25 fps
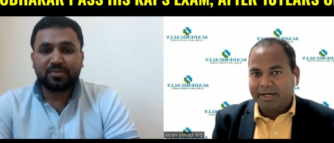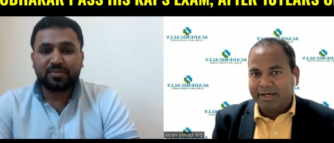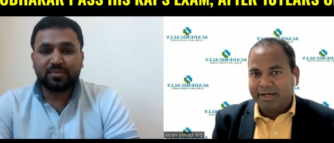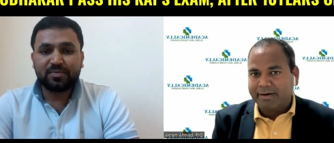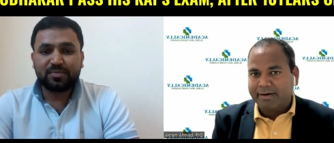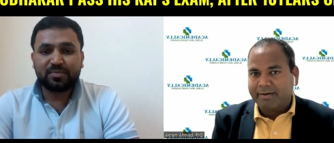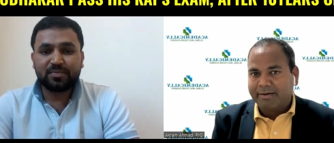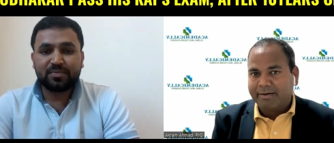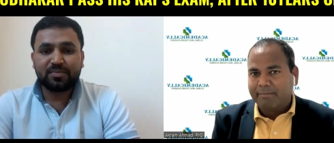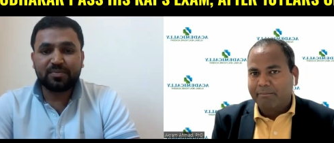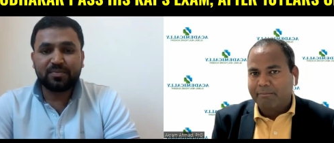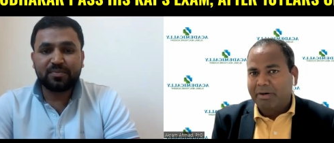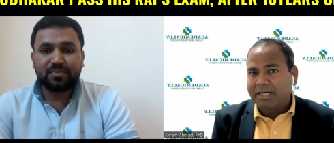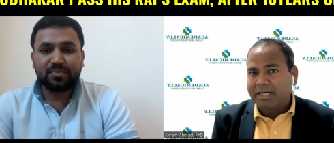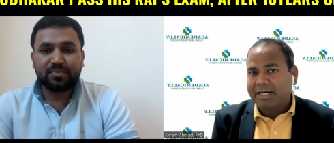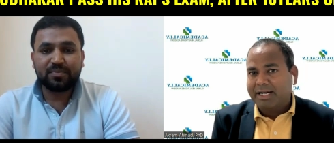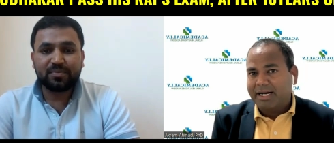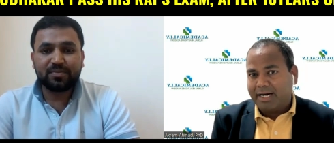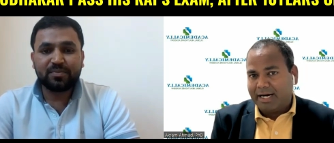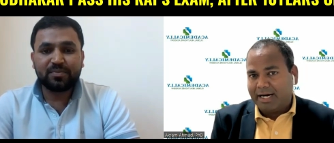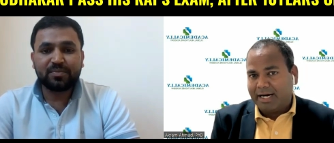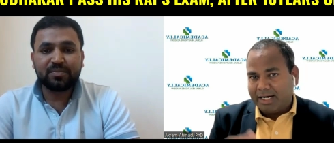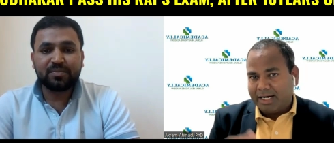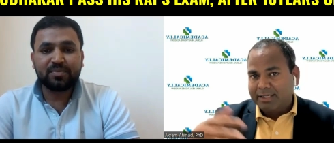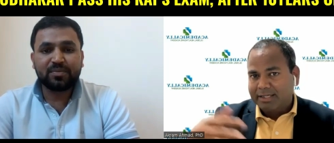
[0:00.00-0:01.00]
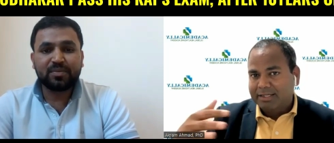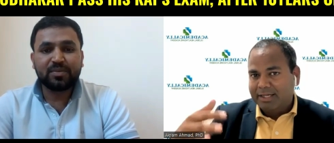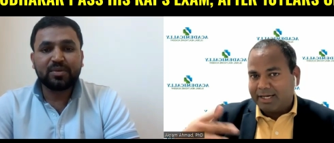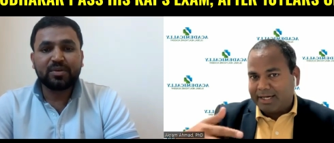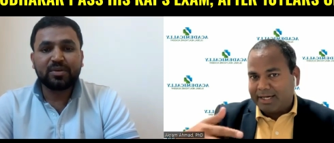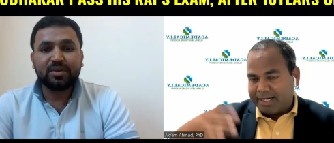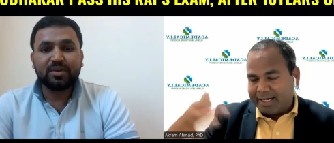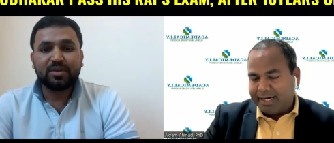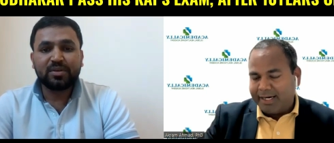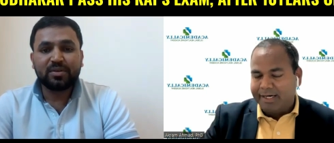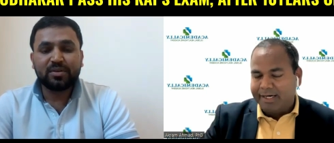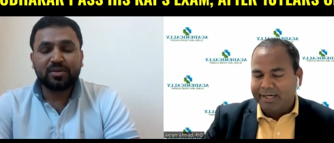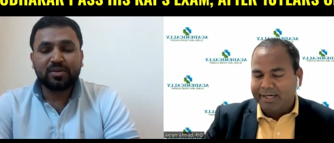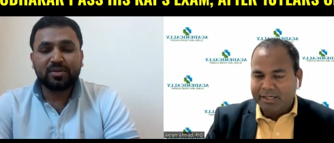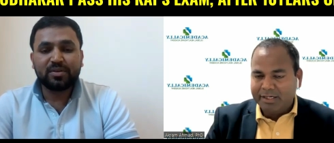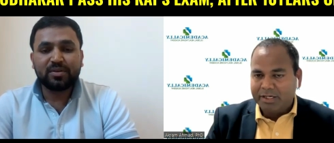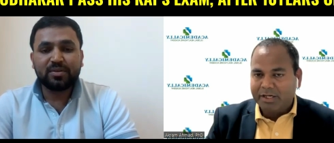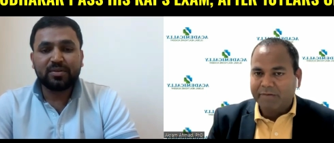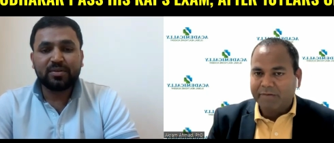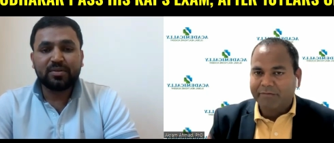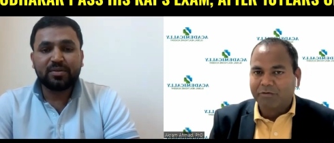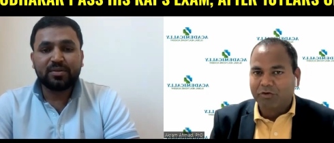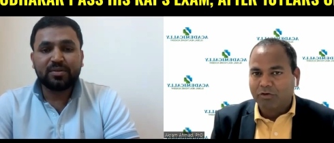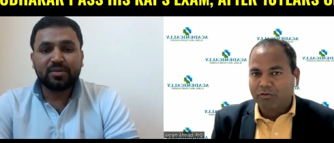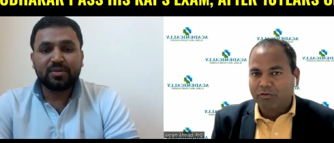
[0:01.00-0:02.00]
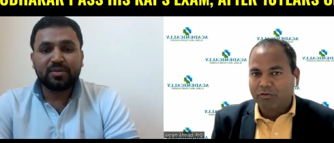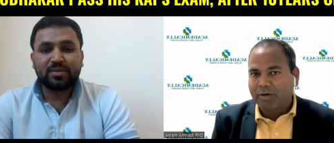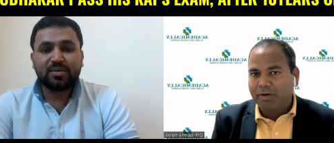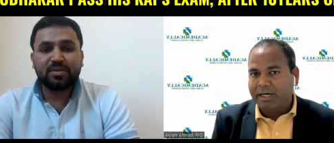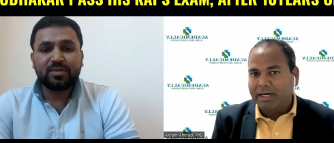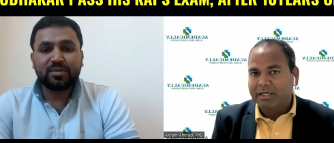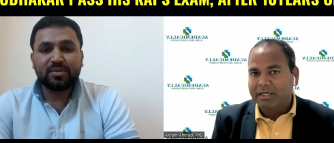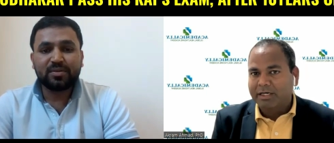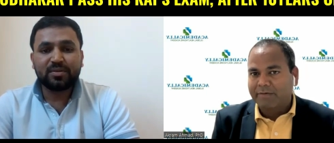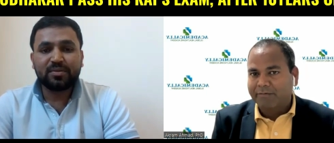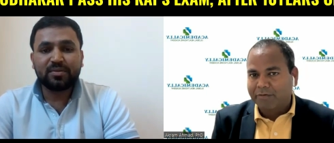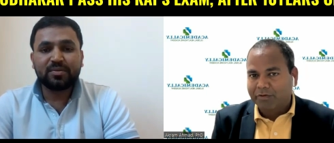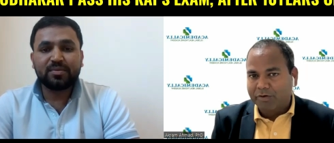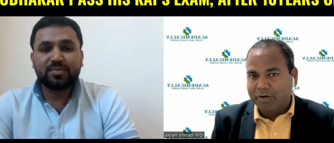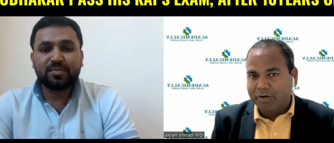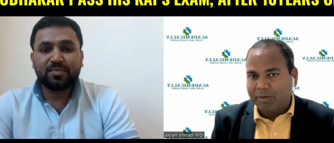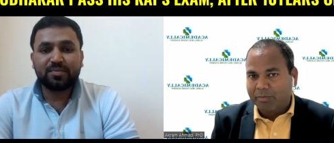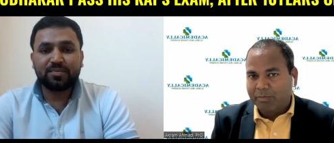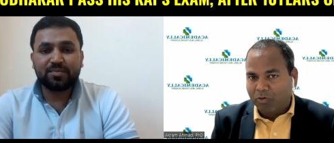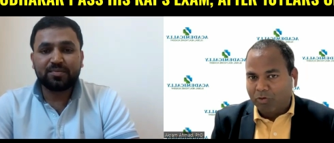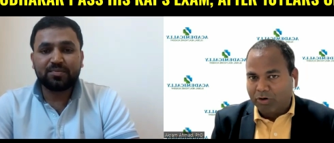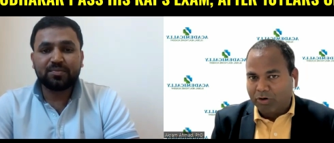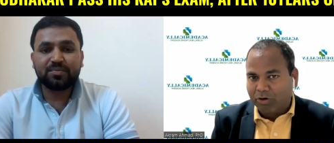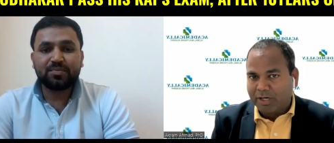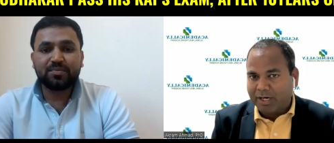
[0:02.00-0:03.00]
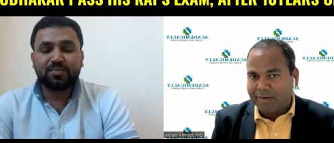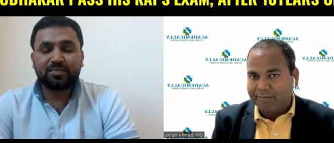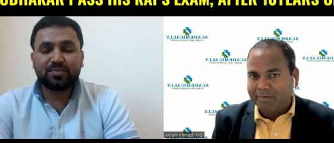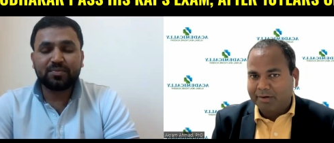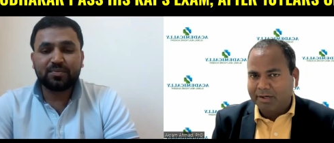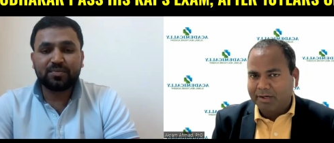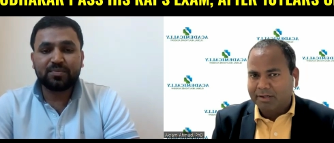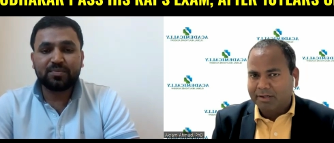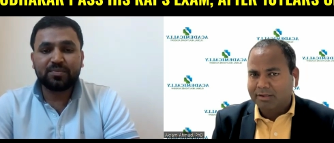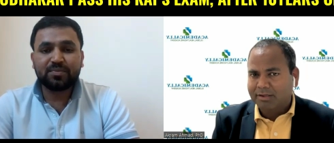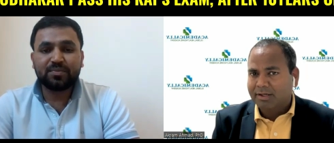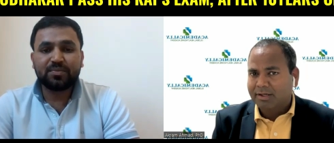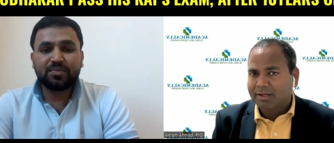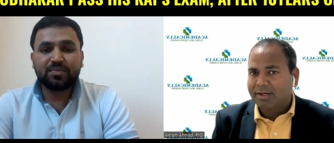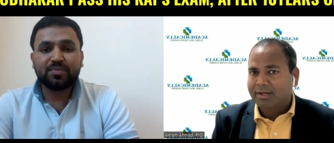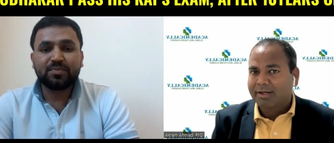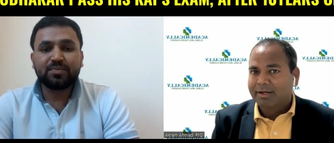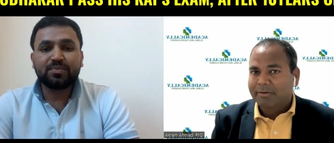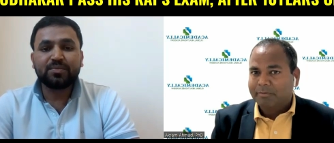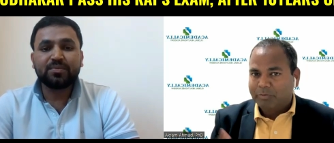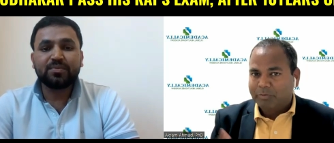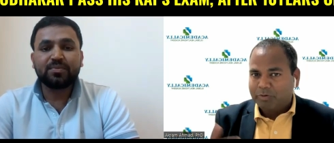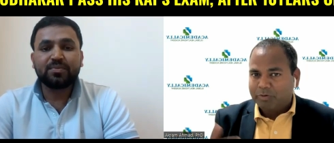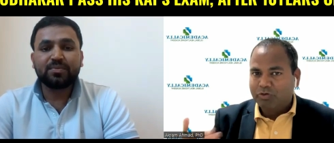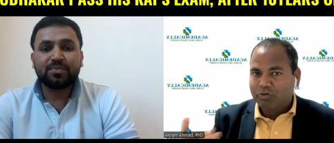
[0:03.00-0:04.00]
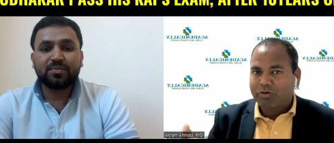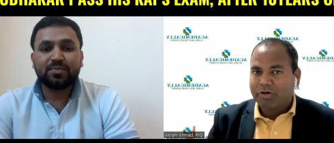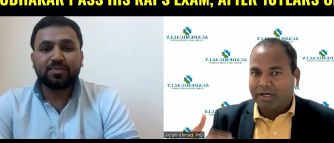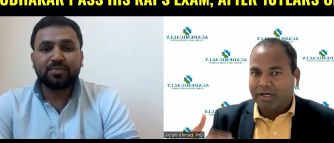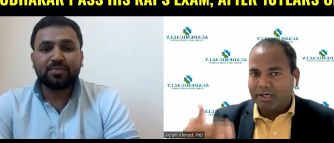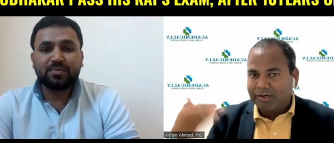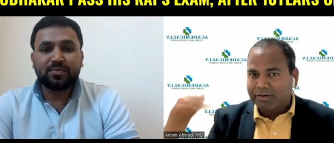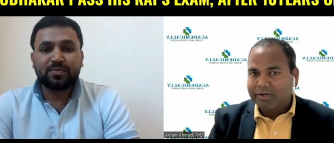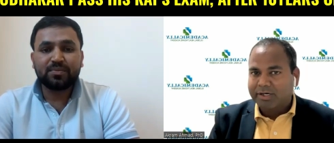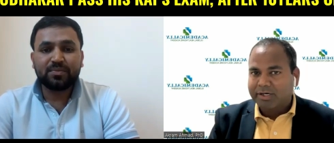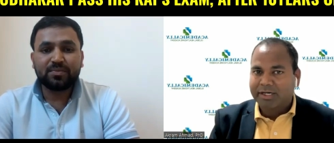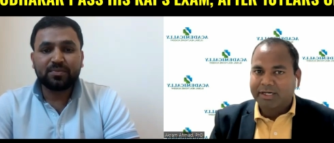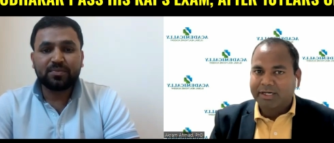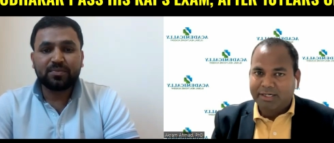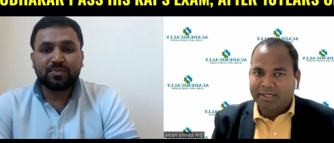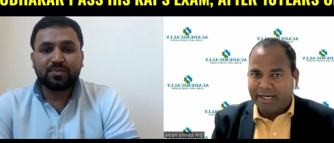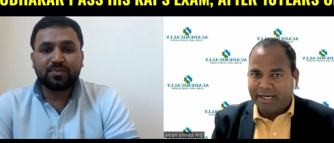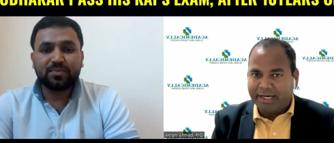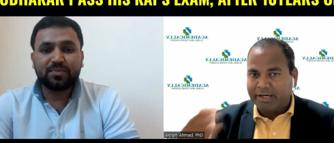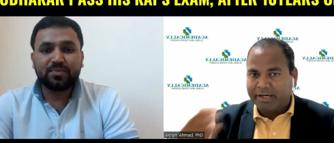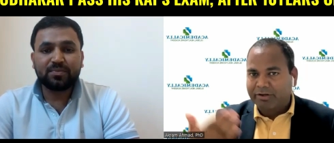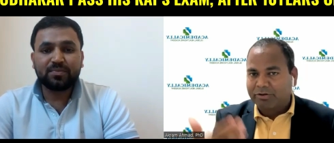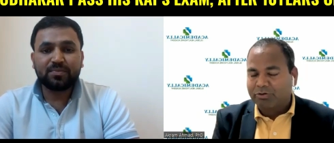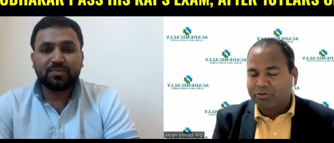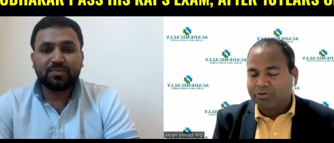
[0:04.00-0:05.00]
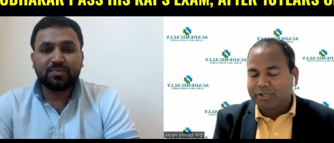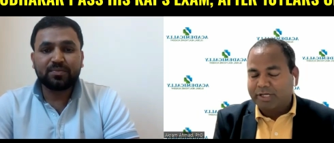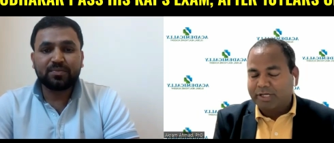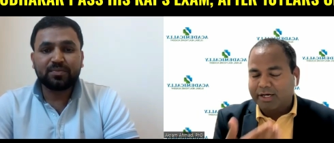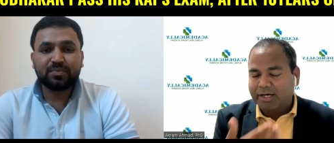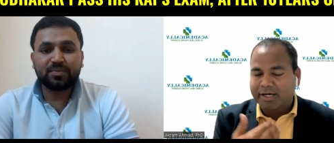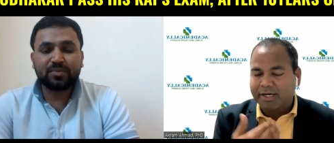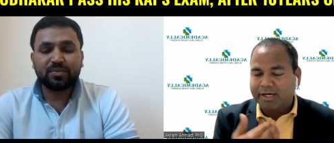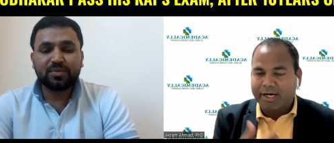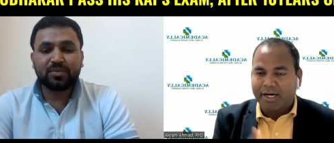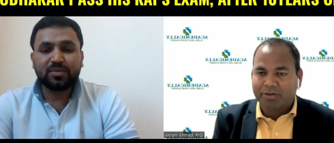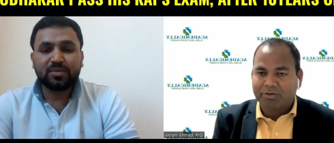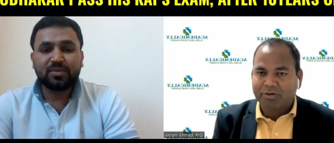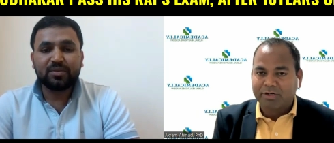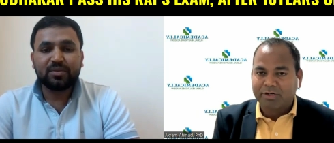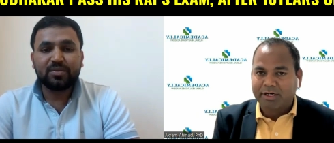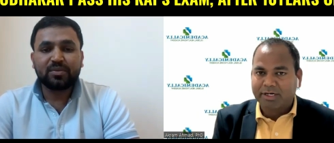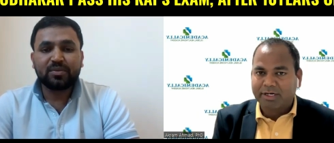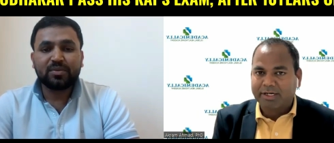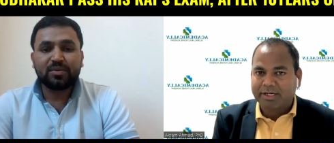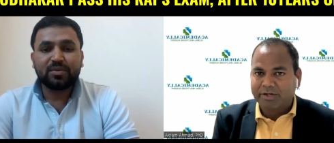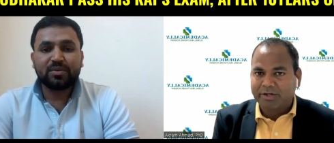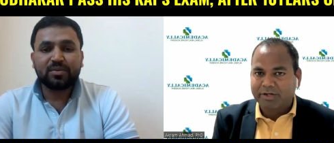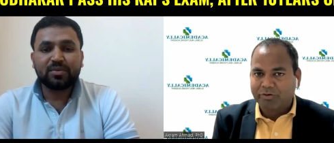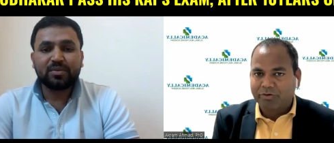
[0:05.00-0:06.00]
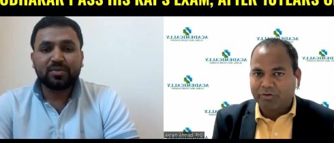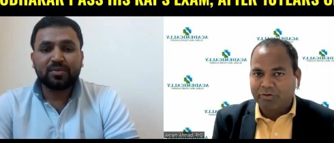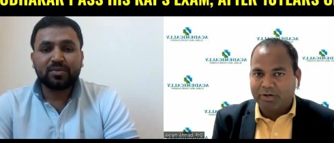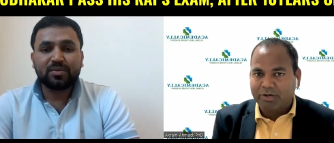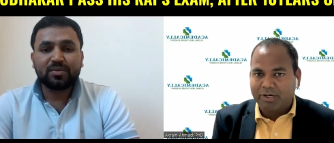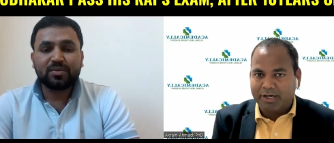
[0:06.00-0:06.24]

Speaker 1: done but at the end if you want if you have more hours you can actually like Sudhakar also did, you know.